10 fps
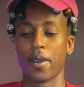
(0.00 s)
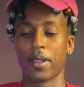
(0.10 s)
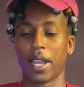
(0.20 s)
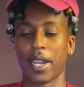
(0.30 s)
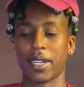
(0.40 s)

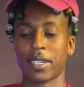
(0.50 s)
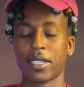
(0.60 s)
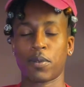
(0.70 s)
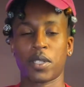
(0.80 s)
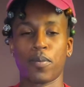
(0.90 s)
Like
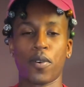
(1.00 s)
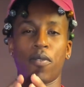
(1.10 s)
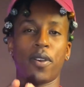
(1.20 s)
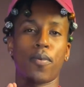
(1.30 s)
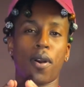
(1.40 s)
this was a
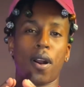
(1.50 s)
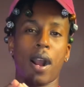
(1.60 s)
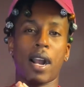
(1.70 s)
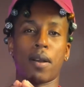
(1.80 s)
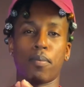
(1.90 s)
movie where
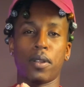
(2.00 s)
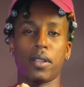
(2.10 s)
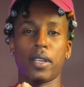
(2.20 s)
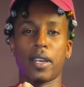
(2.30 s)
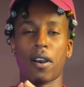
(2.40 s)
I completely